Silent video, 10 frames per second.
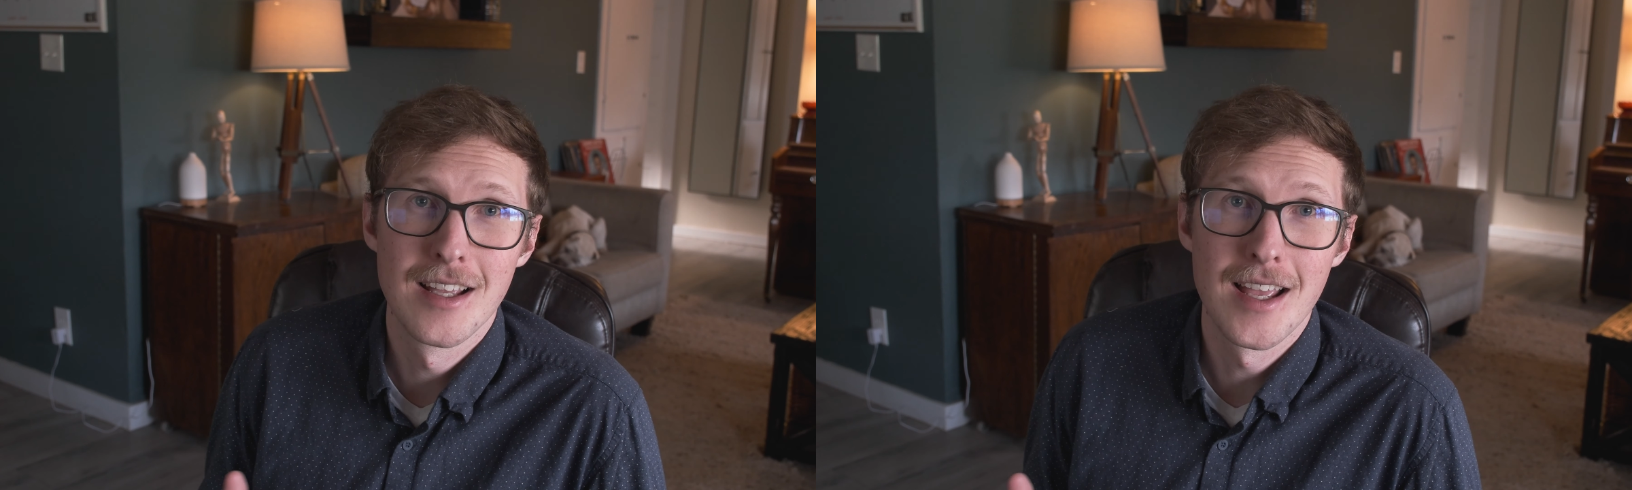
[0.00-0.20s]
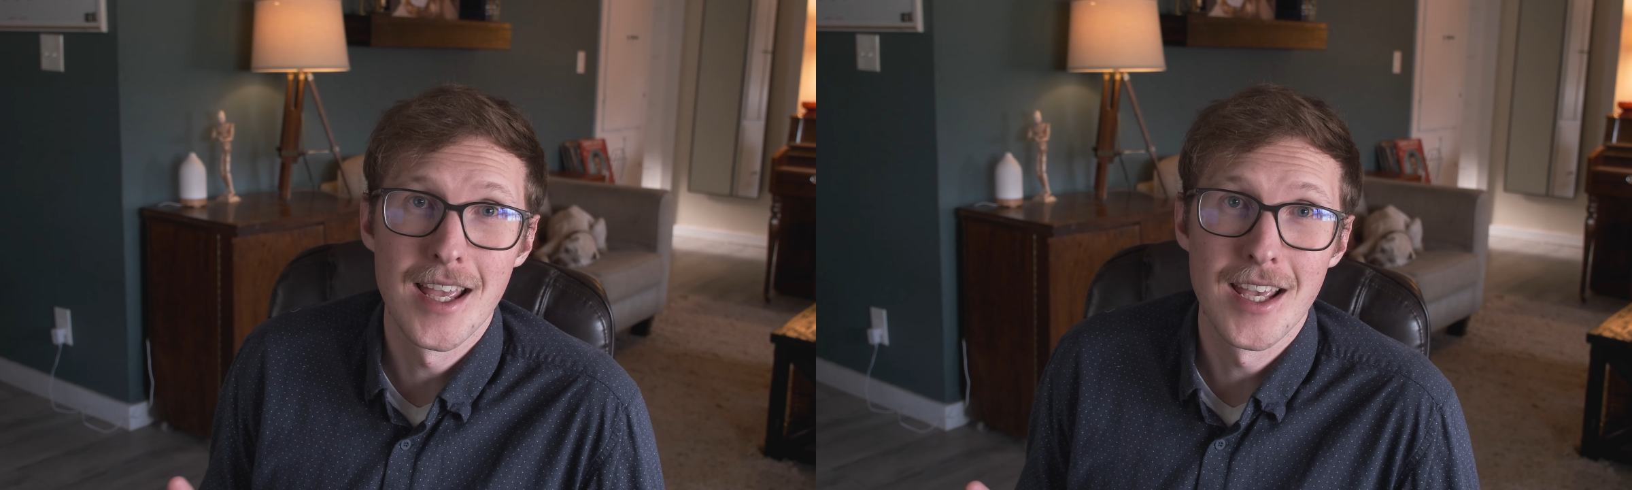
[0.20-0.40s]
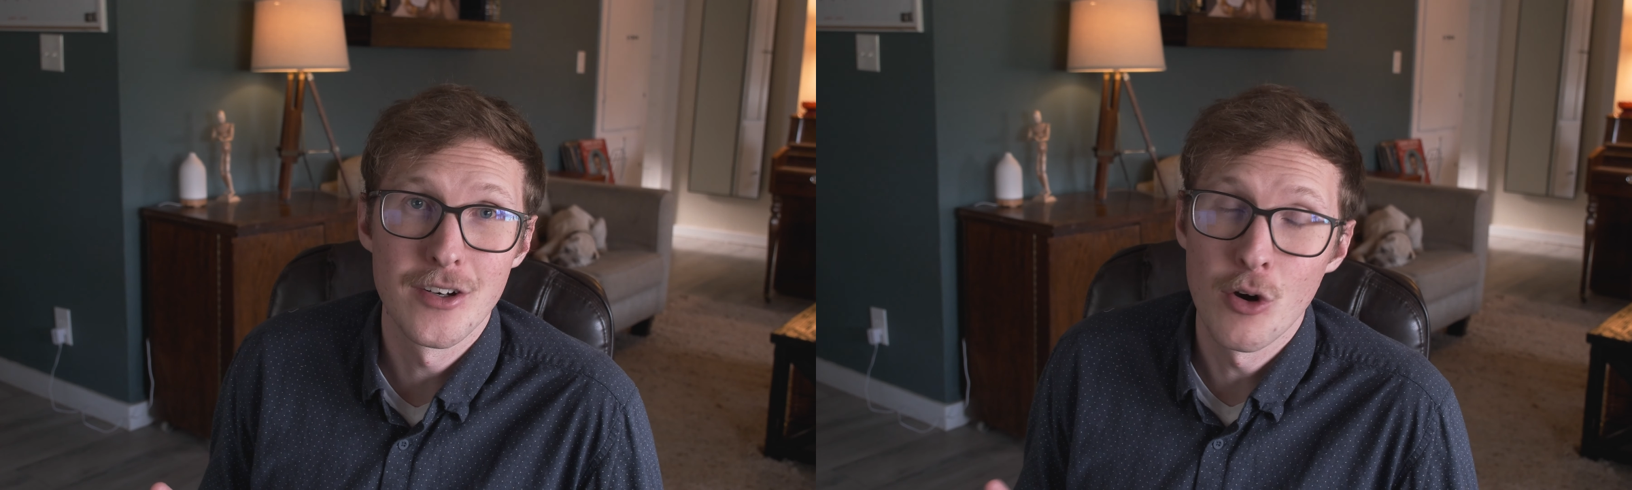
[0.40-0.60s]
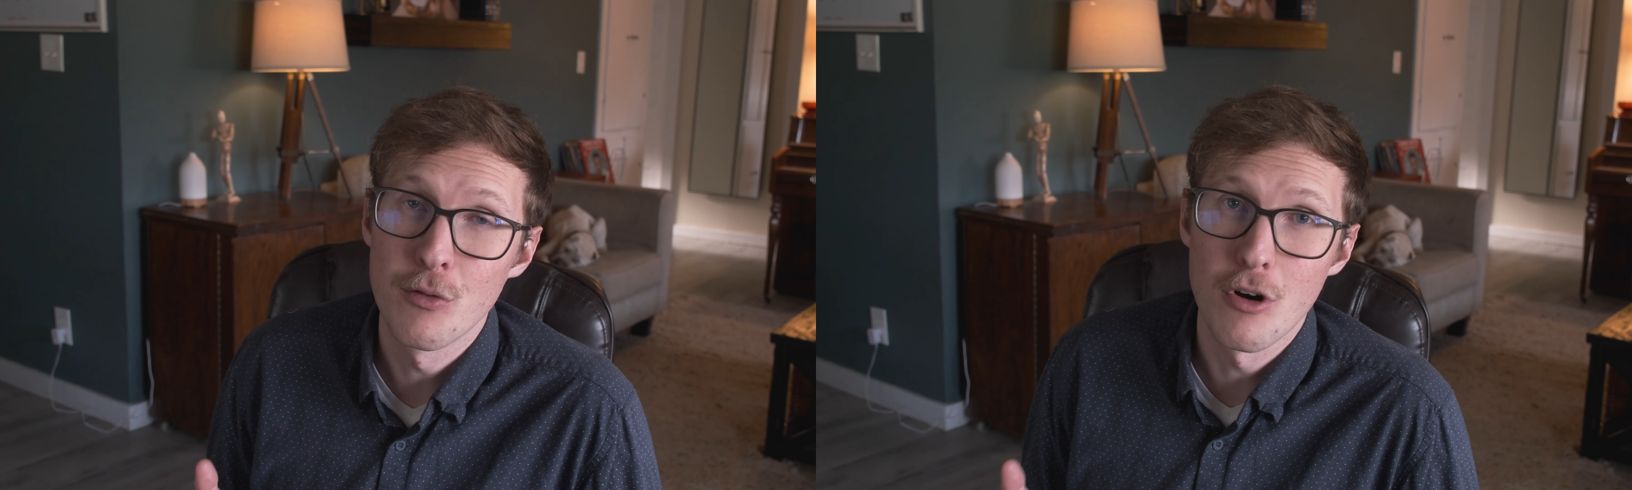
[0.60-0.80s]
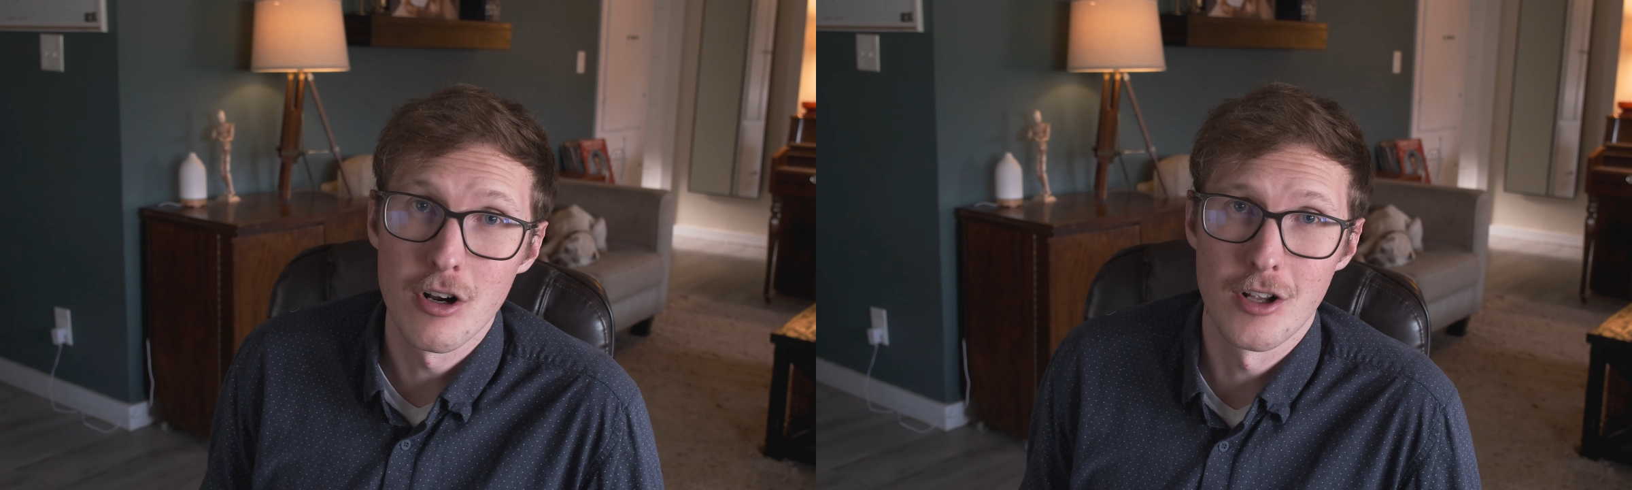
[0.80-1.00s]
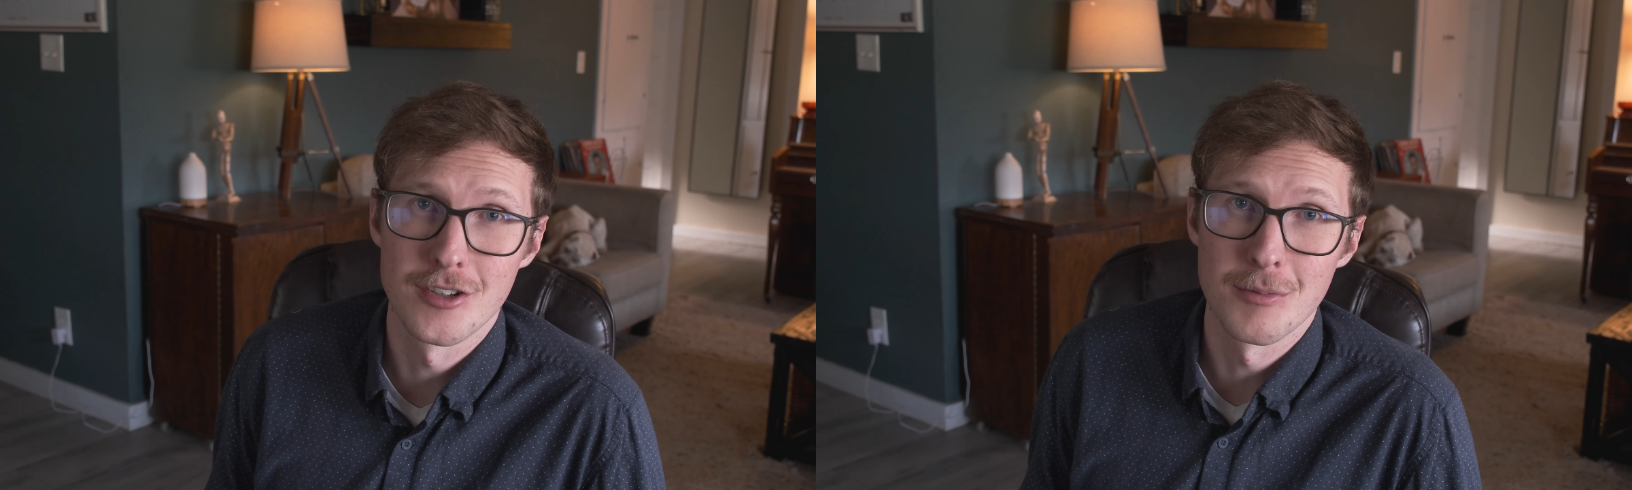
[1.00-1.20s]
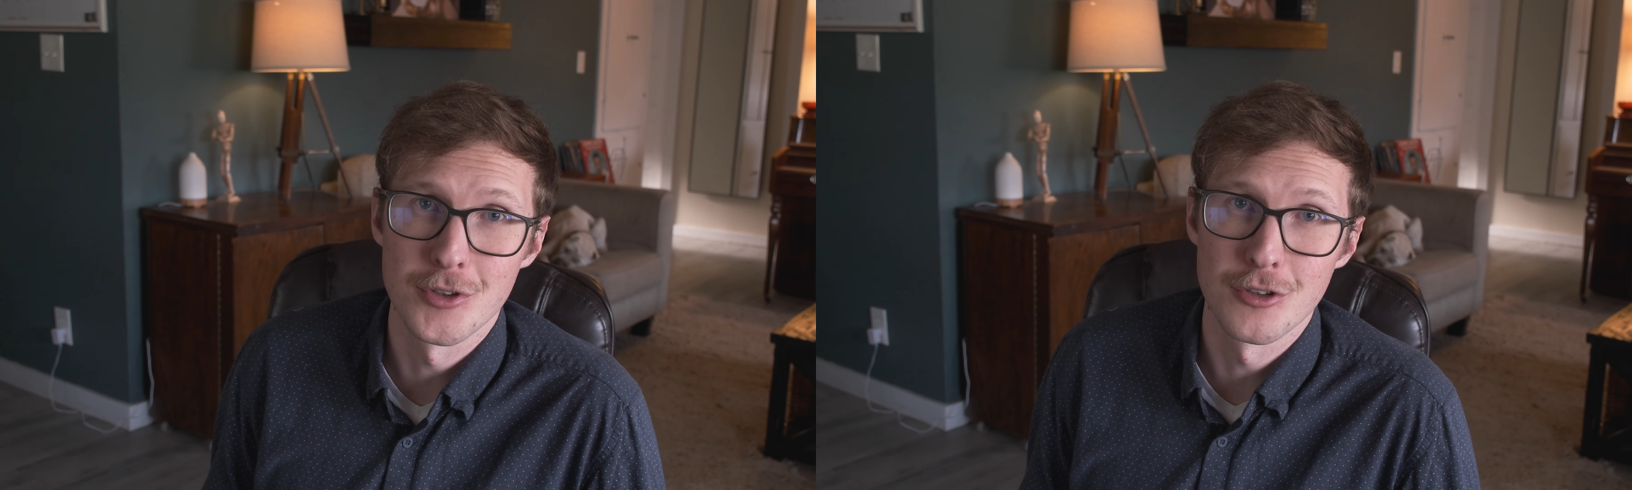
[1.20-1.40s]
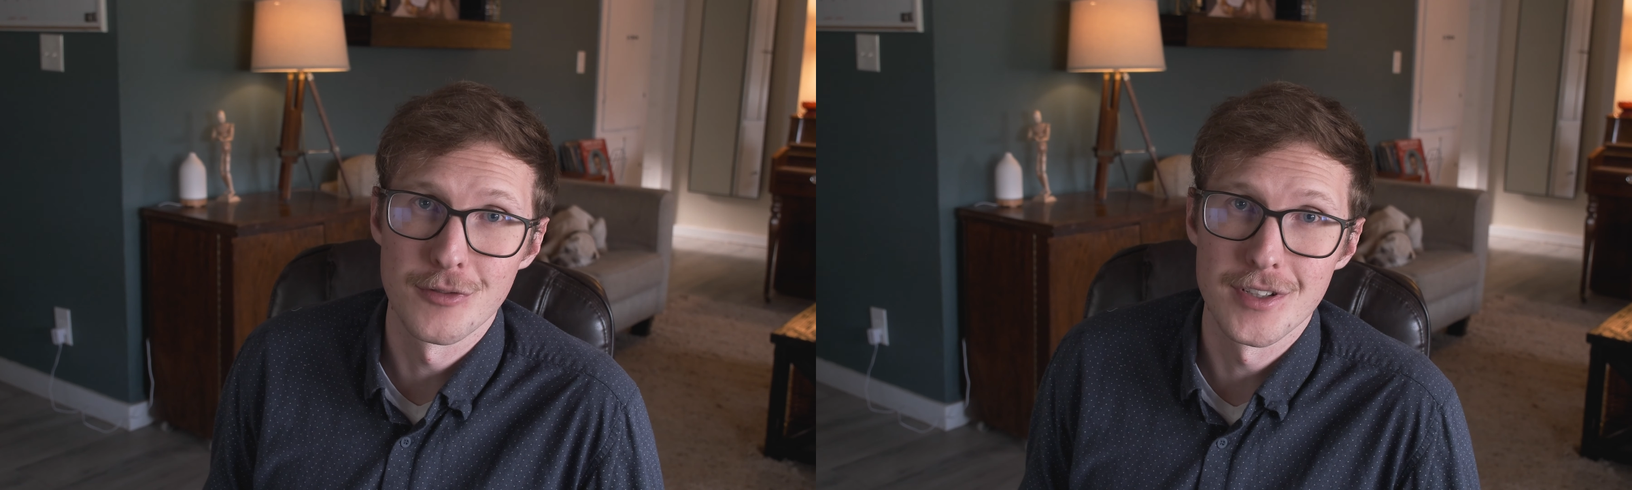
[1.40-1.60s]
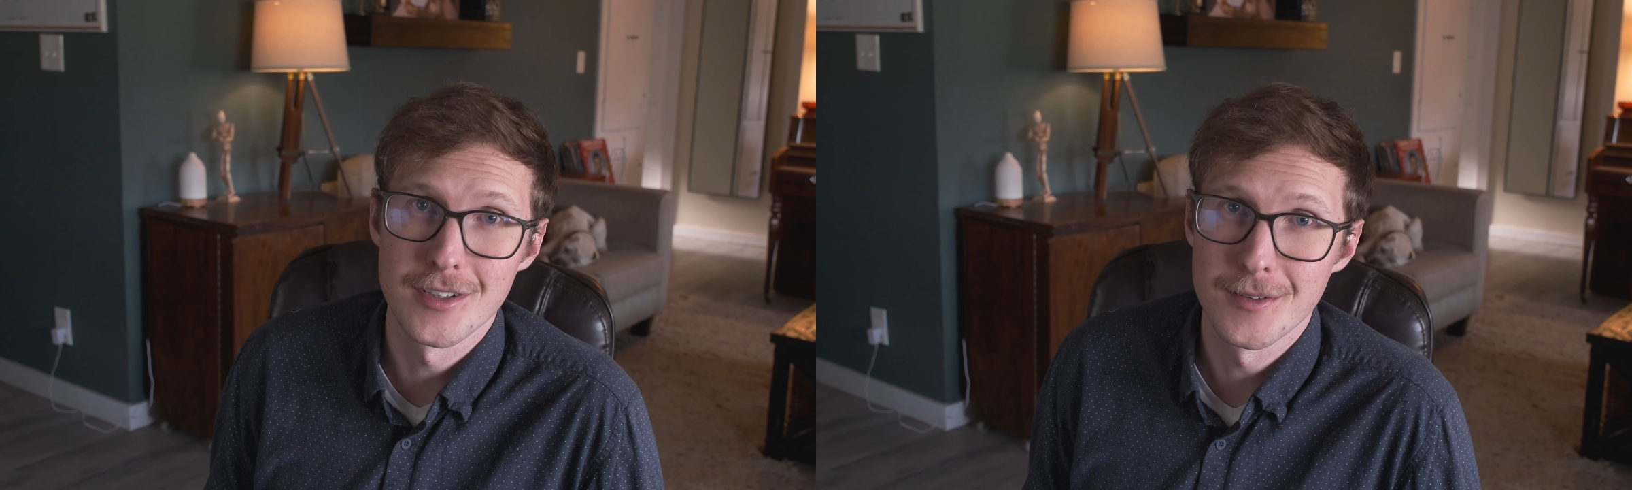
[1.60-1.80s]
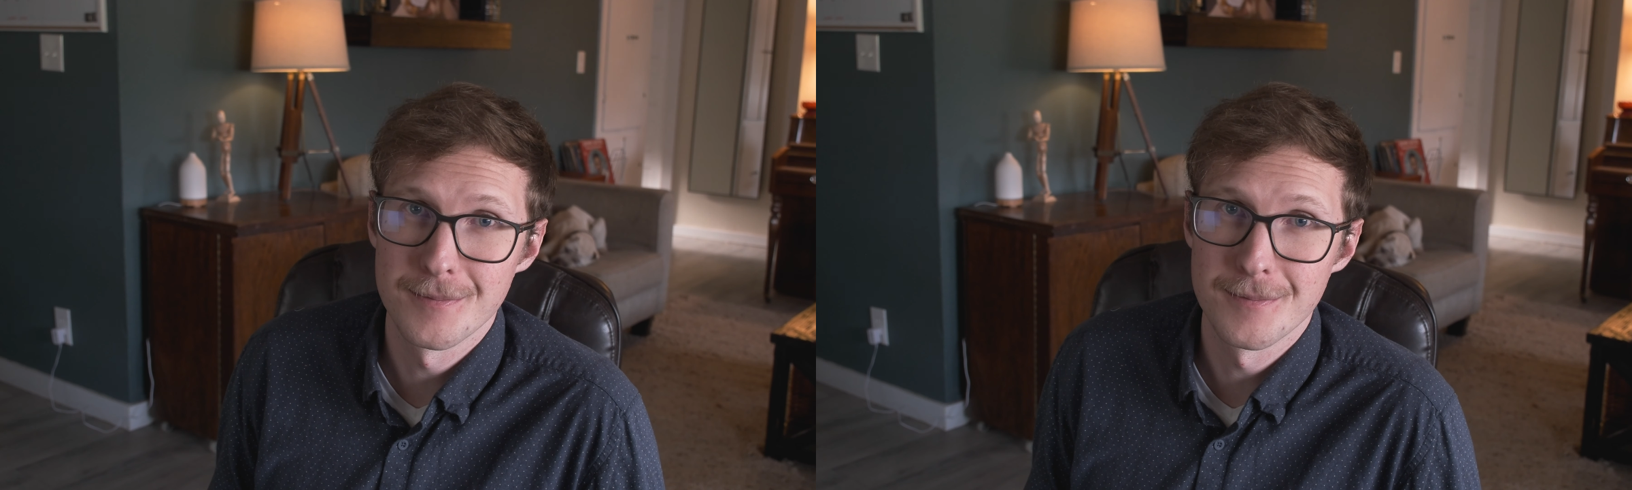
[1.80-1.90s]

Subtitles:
and overall customer service.